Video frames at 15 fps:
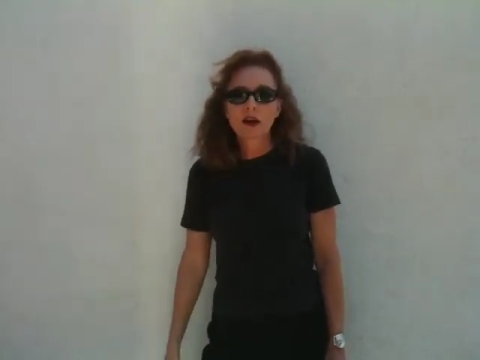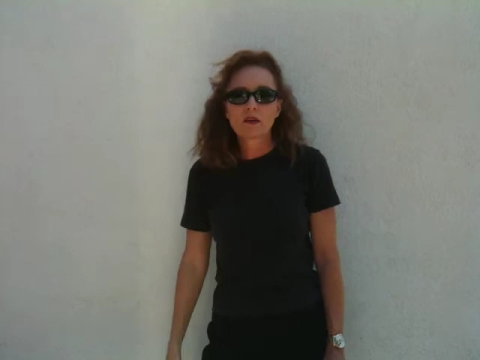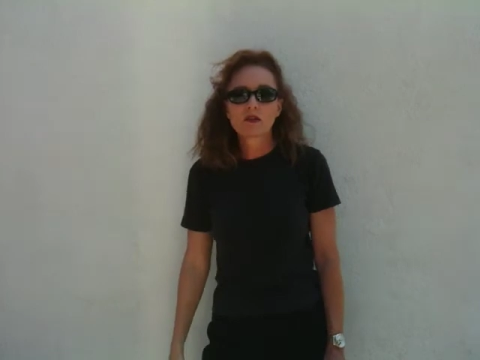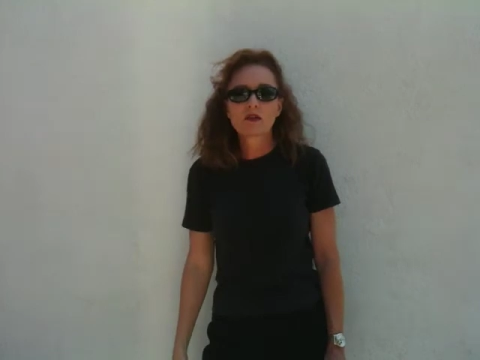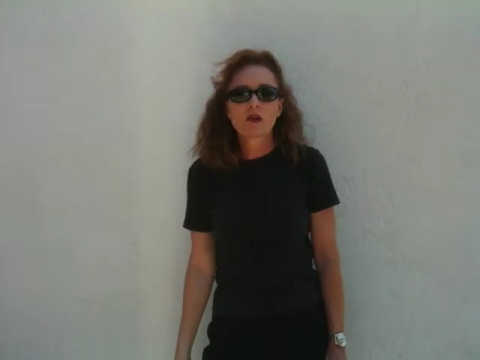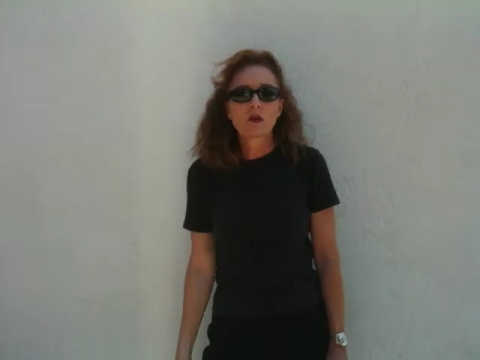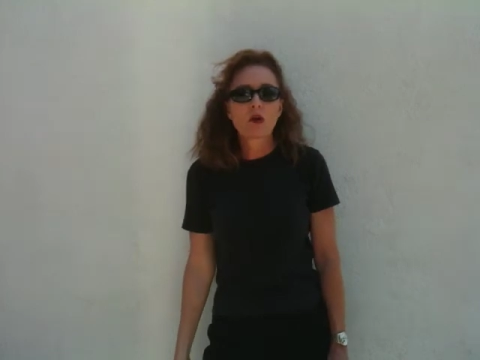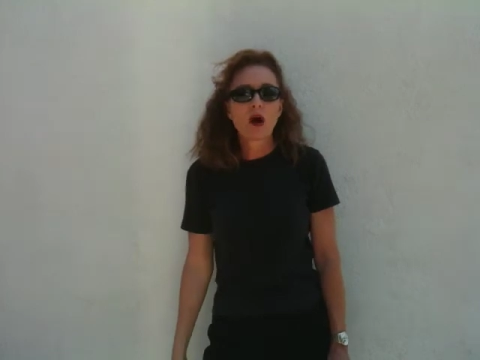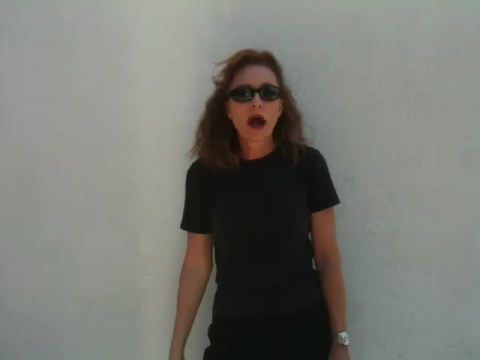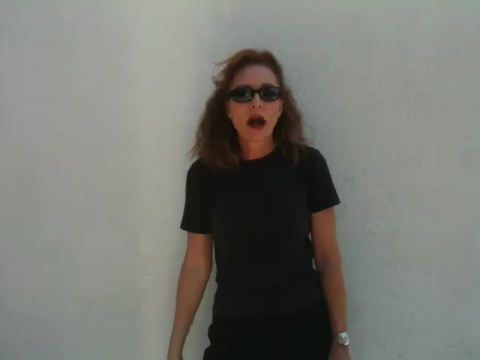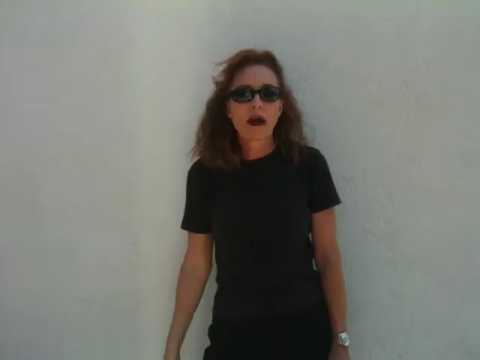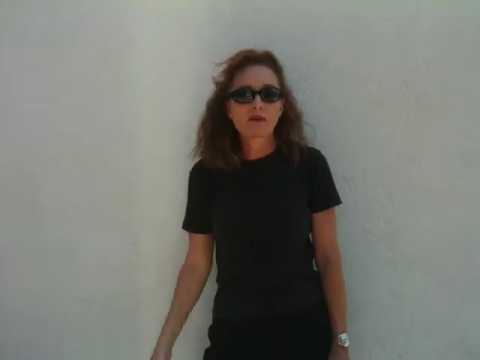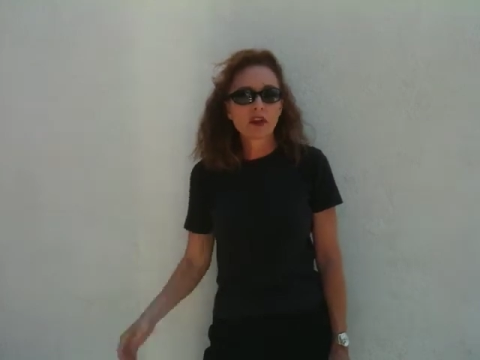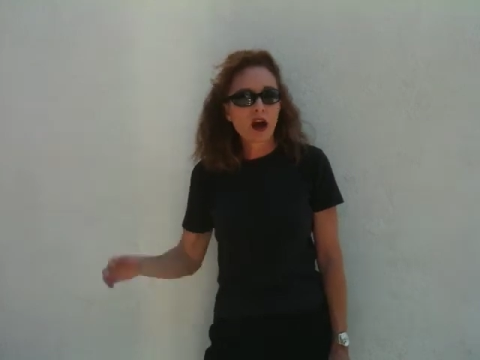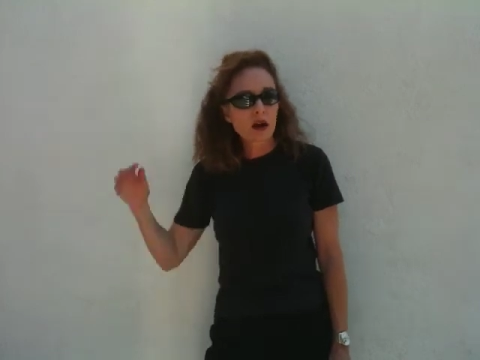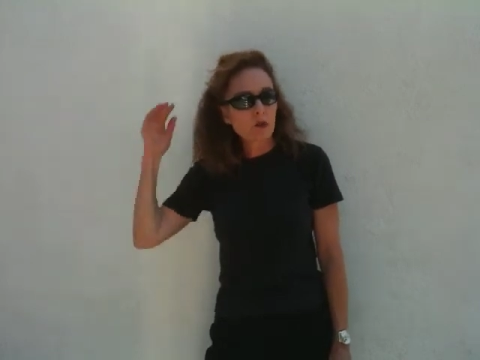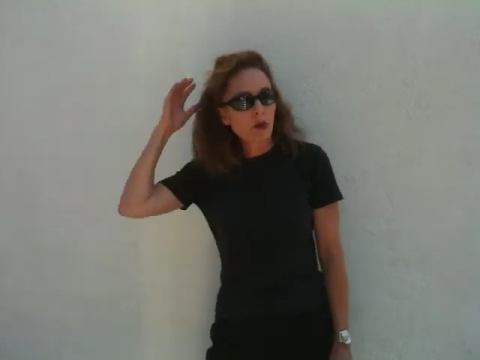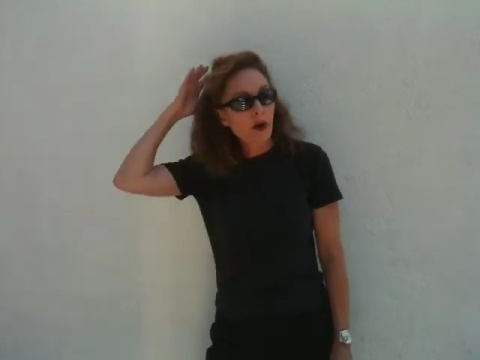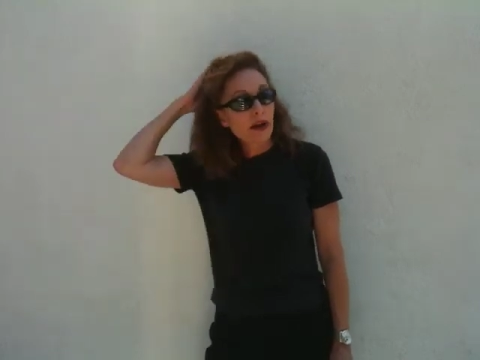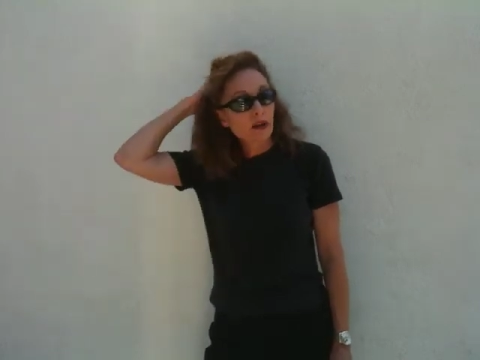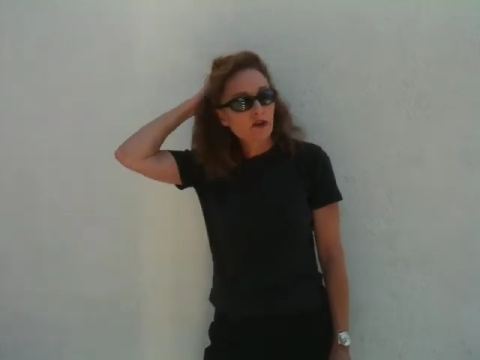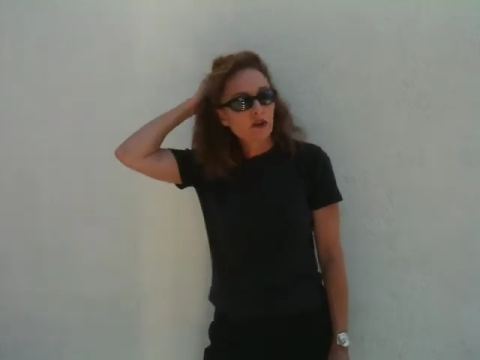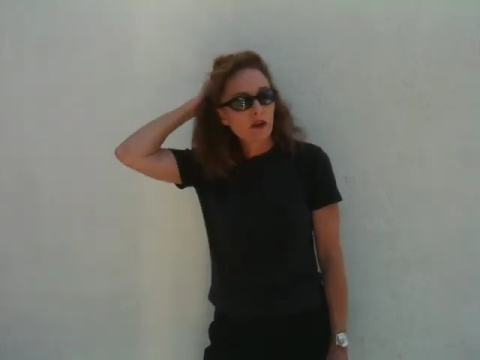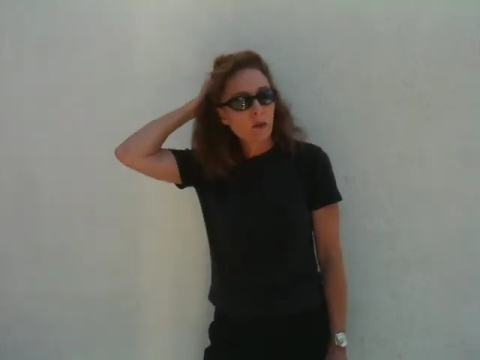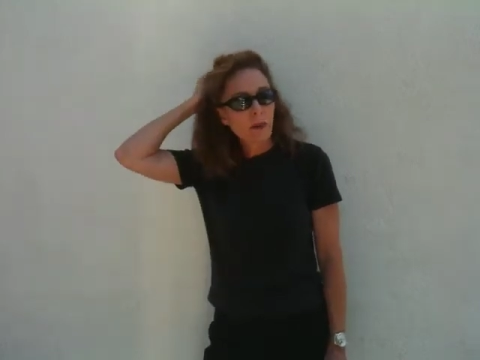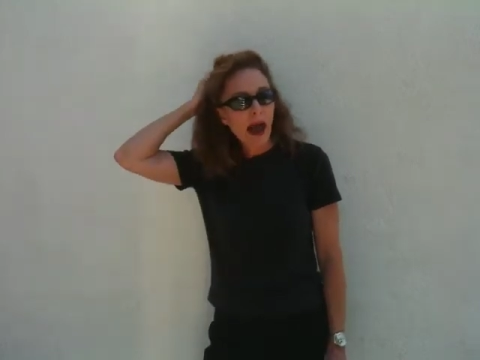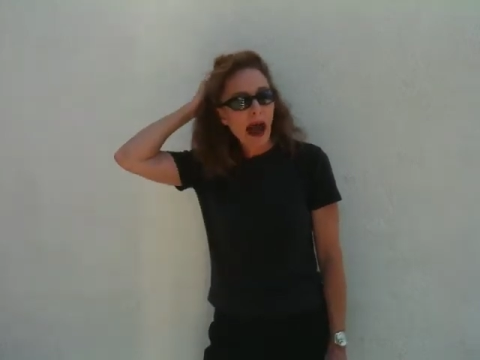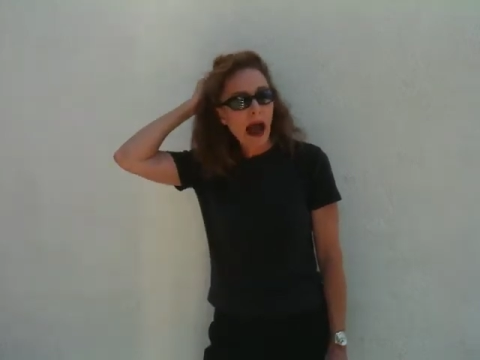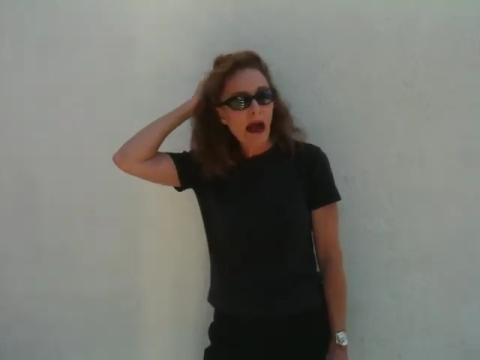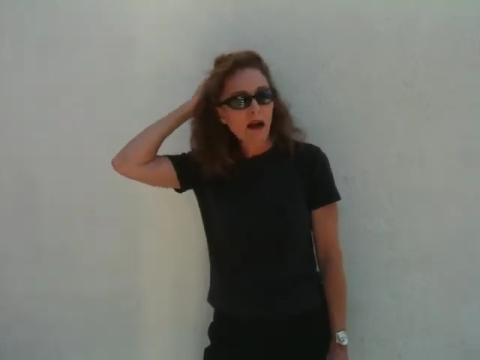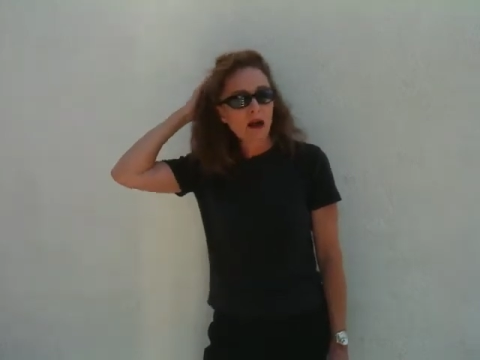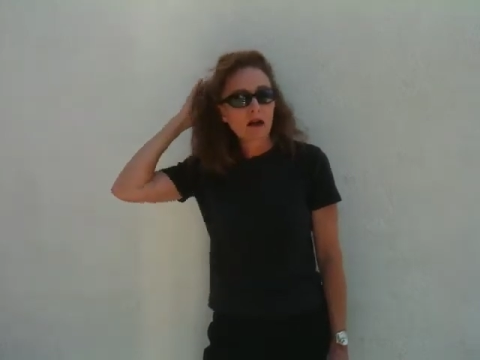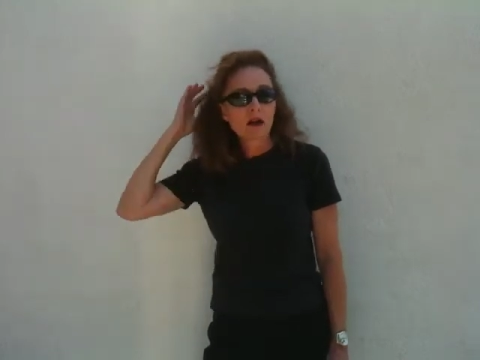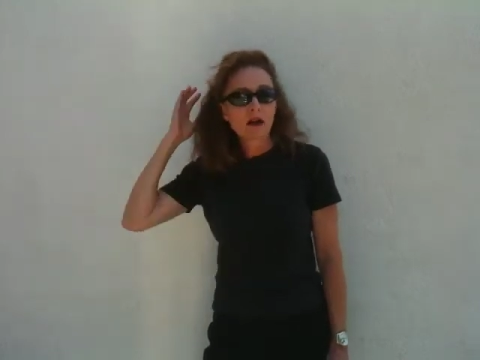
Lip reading: and so I have a lot of breakage in the back.